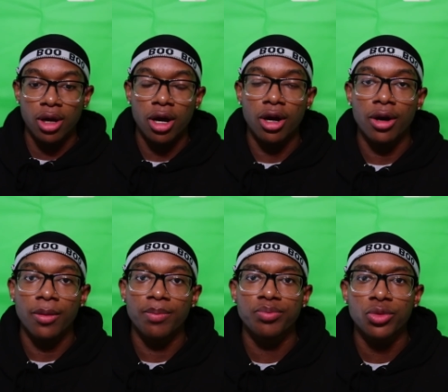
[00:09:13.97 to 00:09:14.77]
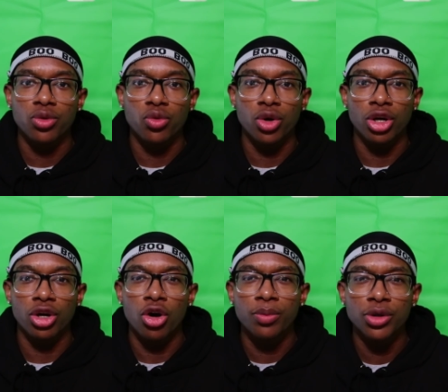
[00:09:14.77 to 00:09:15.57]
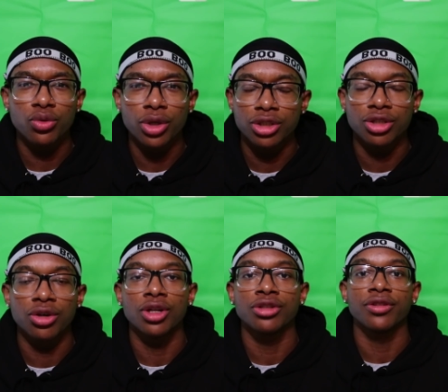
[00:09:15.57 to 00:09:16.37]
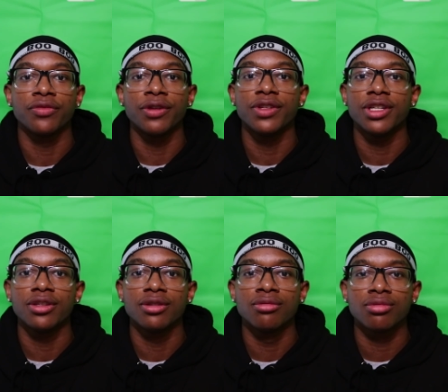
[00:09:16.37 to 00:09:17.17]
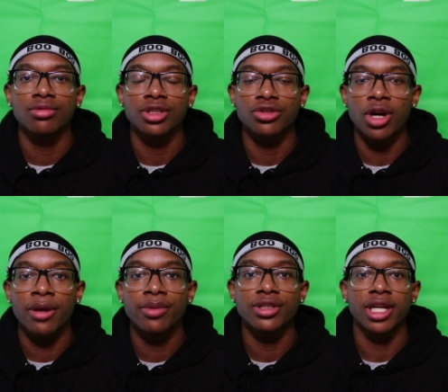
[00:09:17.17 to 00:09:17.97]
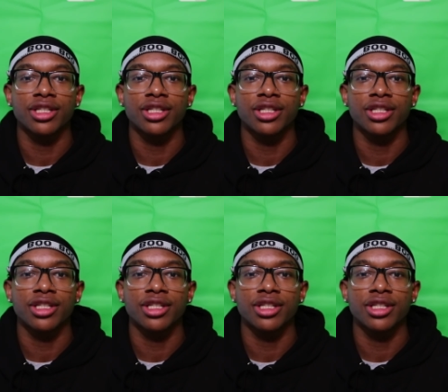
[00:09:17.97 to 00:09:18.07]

Um, we're almost, we're so close to fifty subscribers.